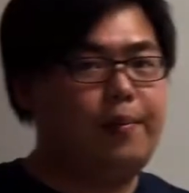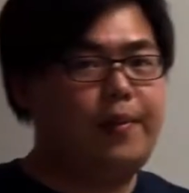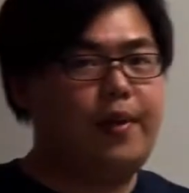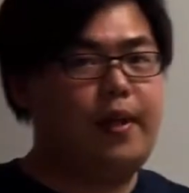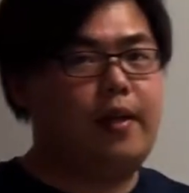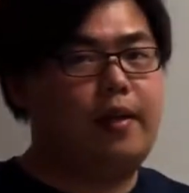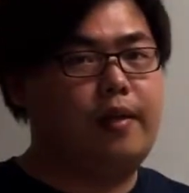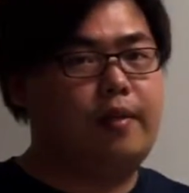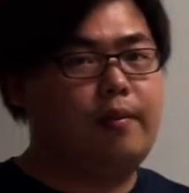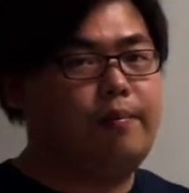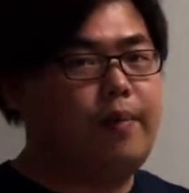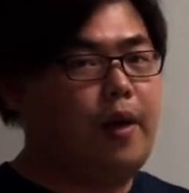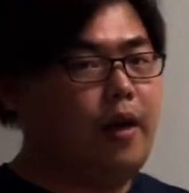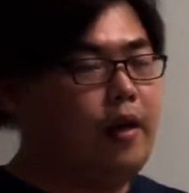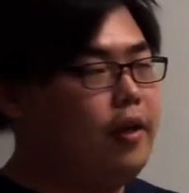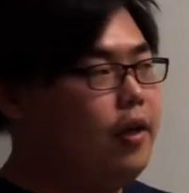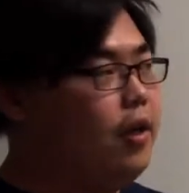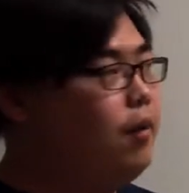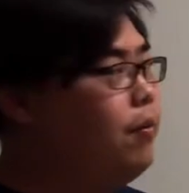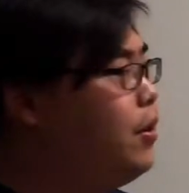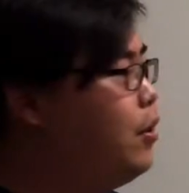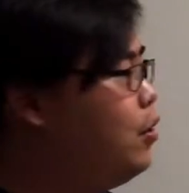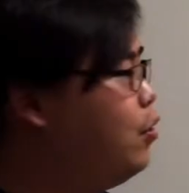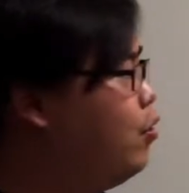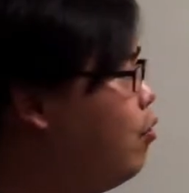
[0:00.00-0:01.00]
obtain better
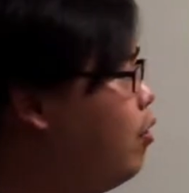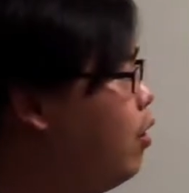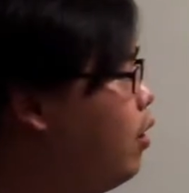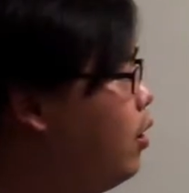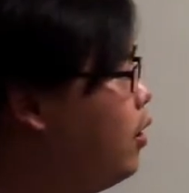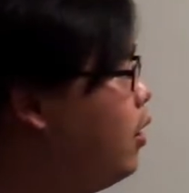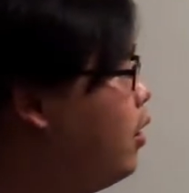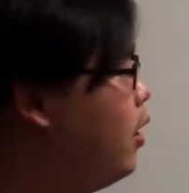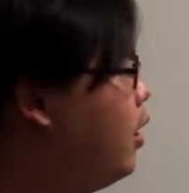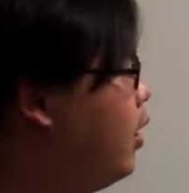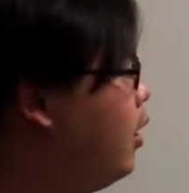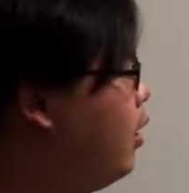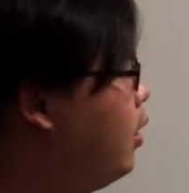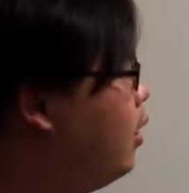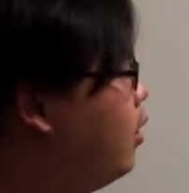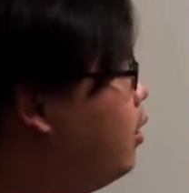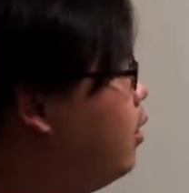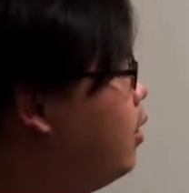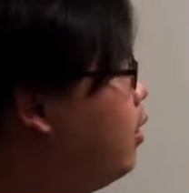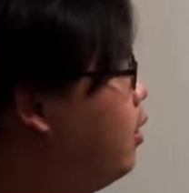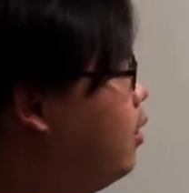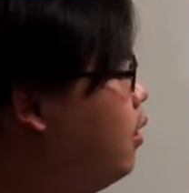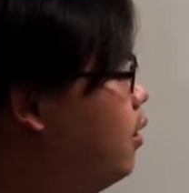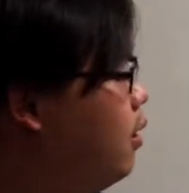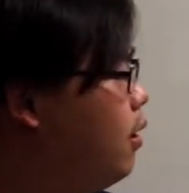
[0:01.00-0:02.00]
image quality.
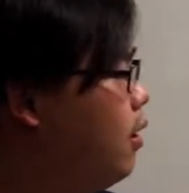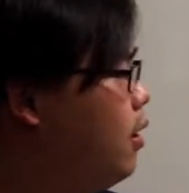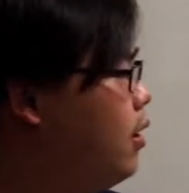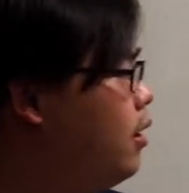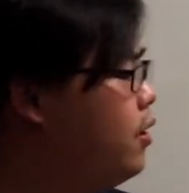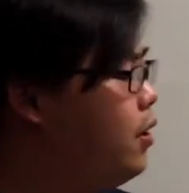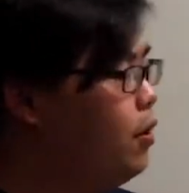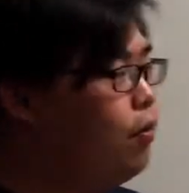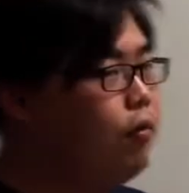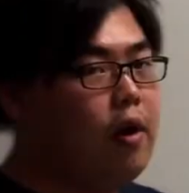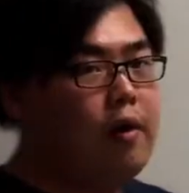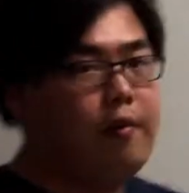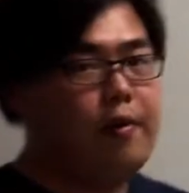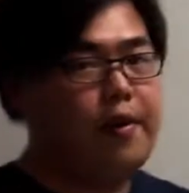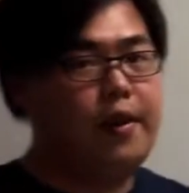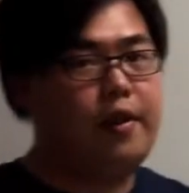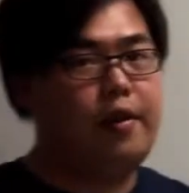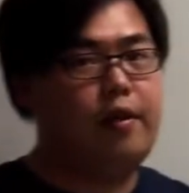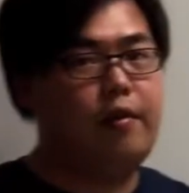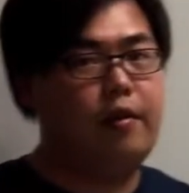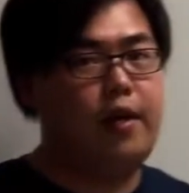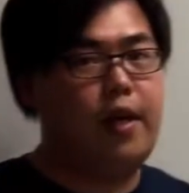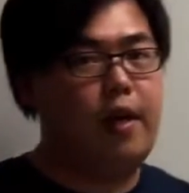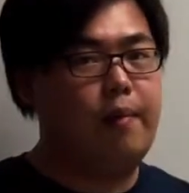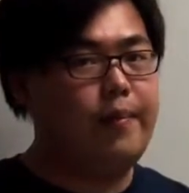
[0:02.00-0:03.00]
So one way
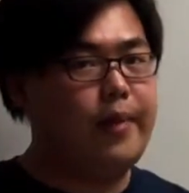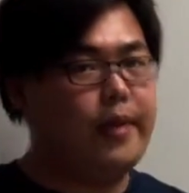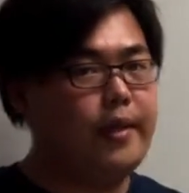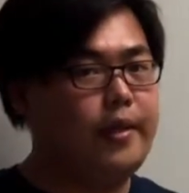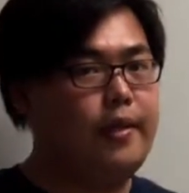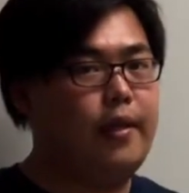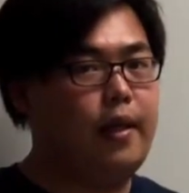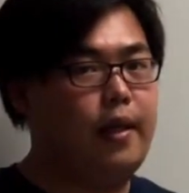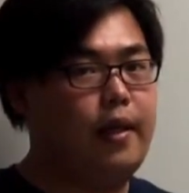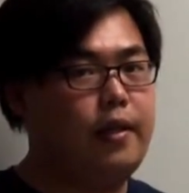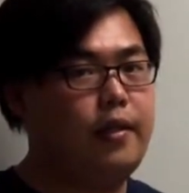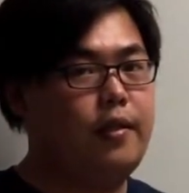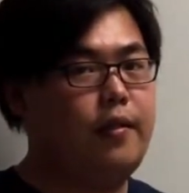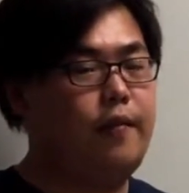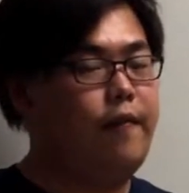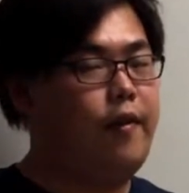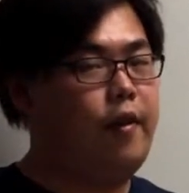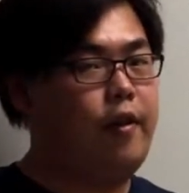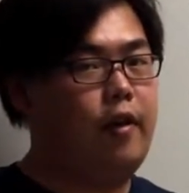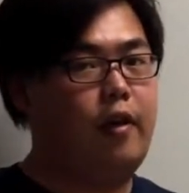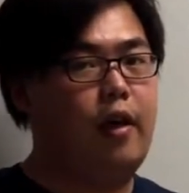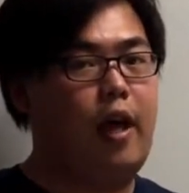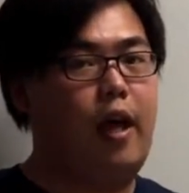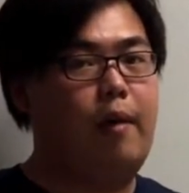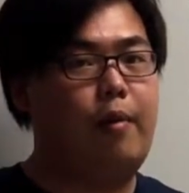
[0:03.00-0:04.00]
to compensate
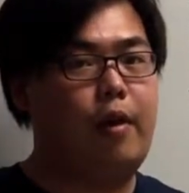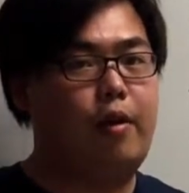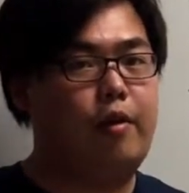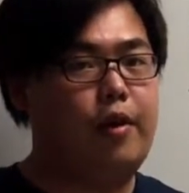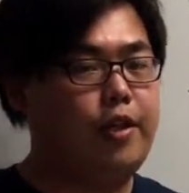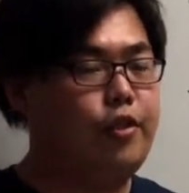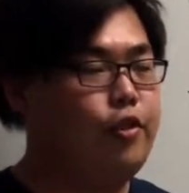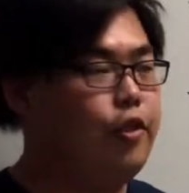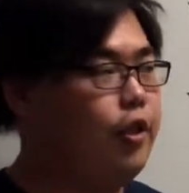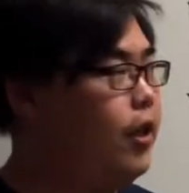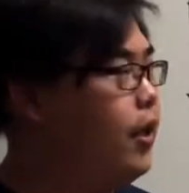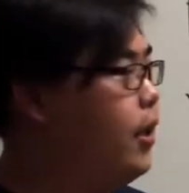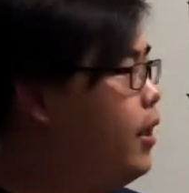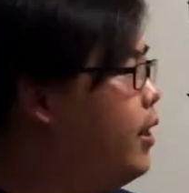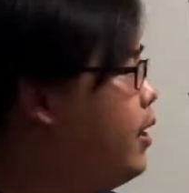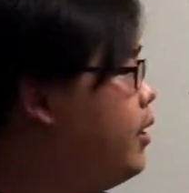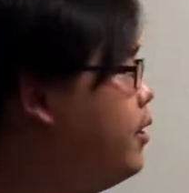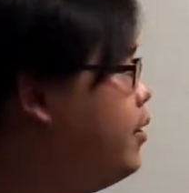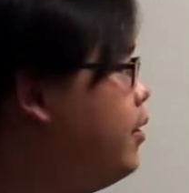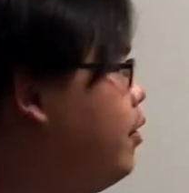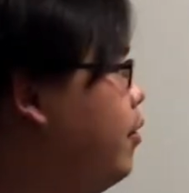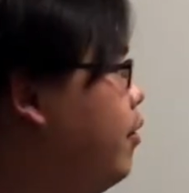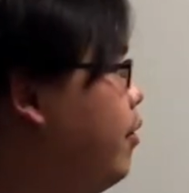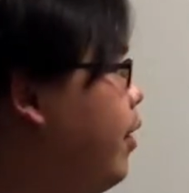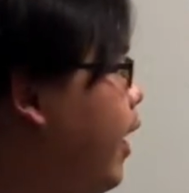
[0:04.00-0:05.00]
spherical aberration
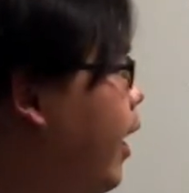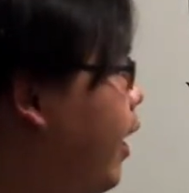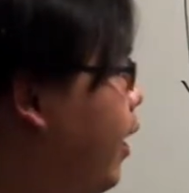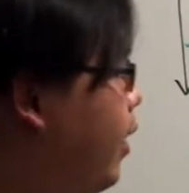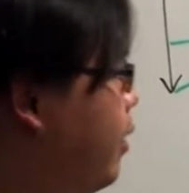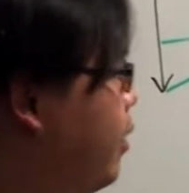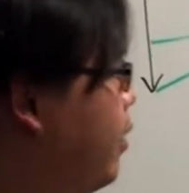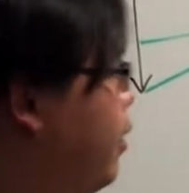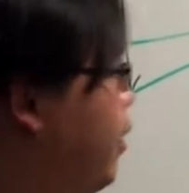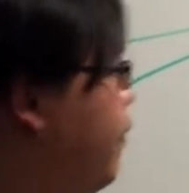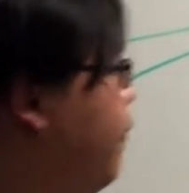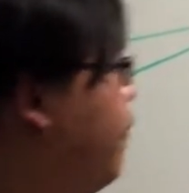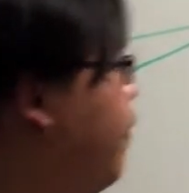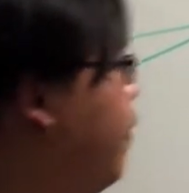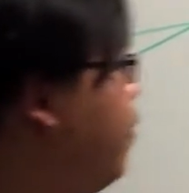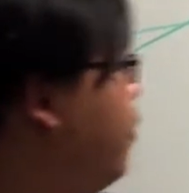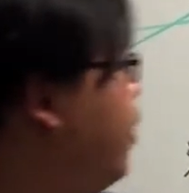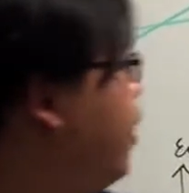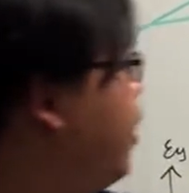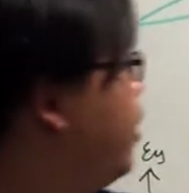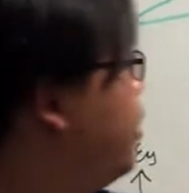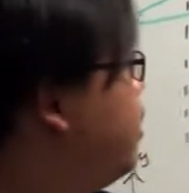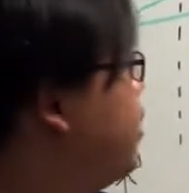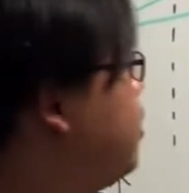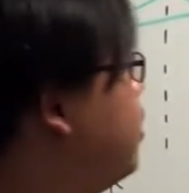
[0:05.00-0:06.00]
is to add
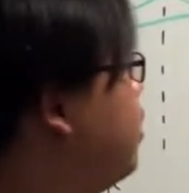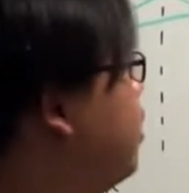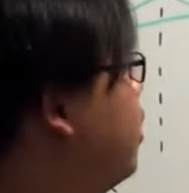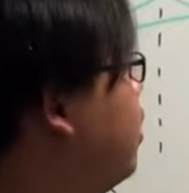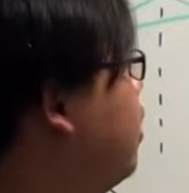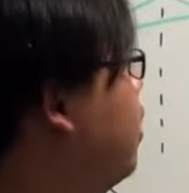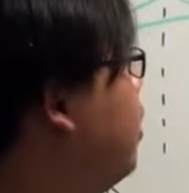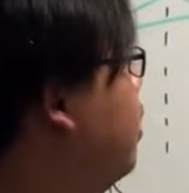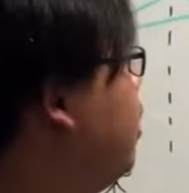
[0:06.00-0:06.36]
defocus.